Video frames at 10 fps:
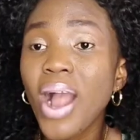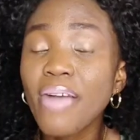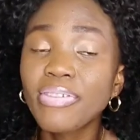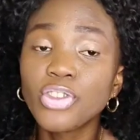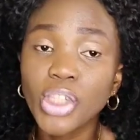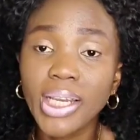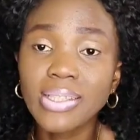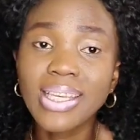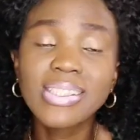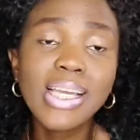have a jacket.
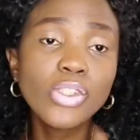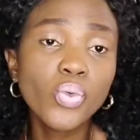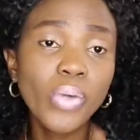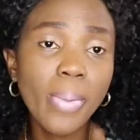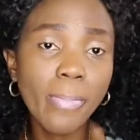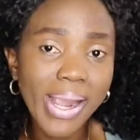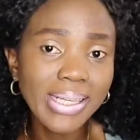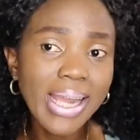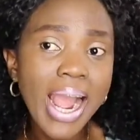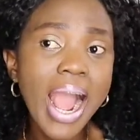So I decided to wear mine
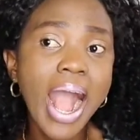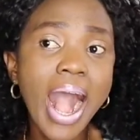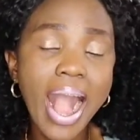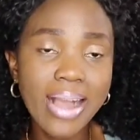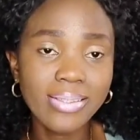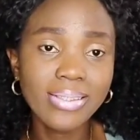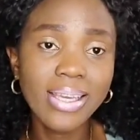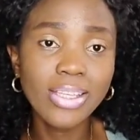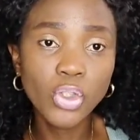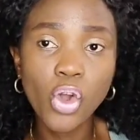as
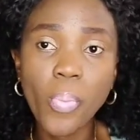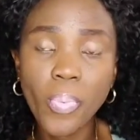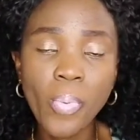a top.